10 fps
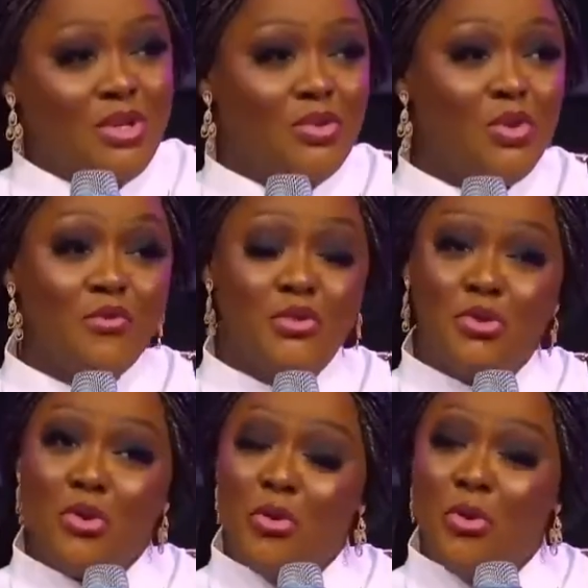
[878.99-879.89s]
So if you
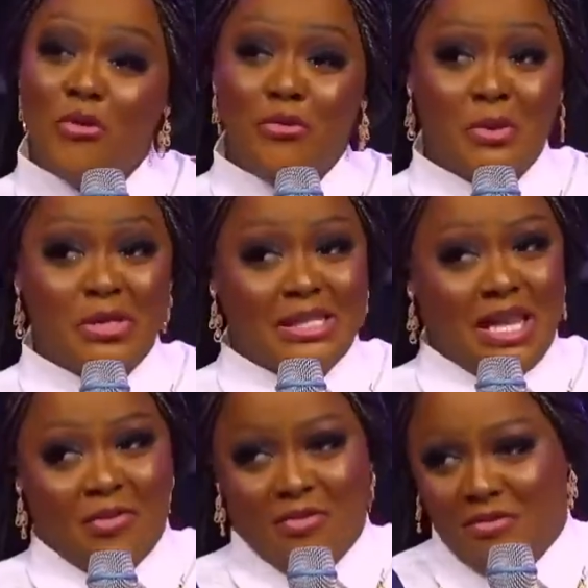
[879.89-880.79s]
don't love
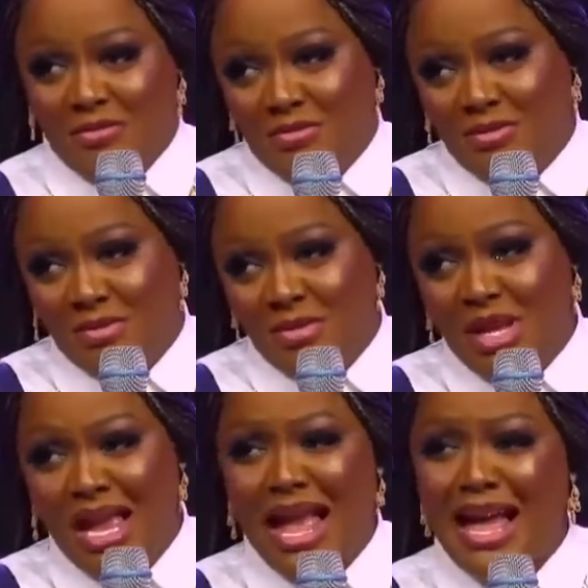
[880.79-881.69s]
yourself,
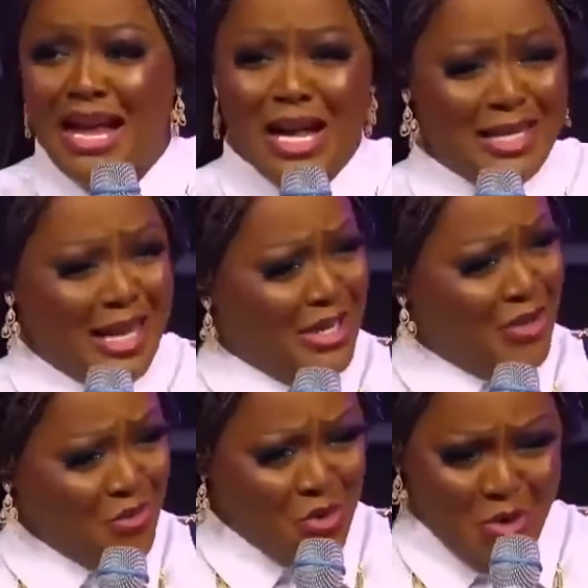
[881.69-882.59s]
how can
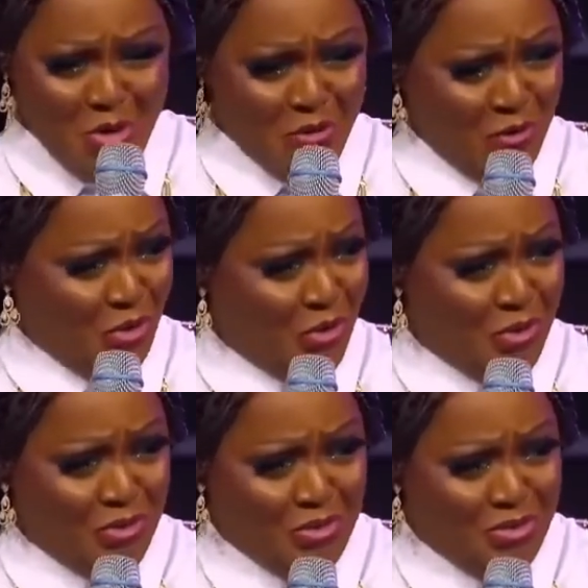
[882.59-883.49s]
anyone love you?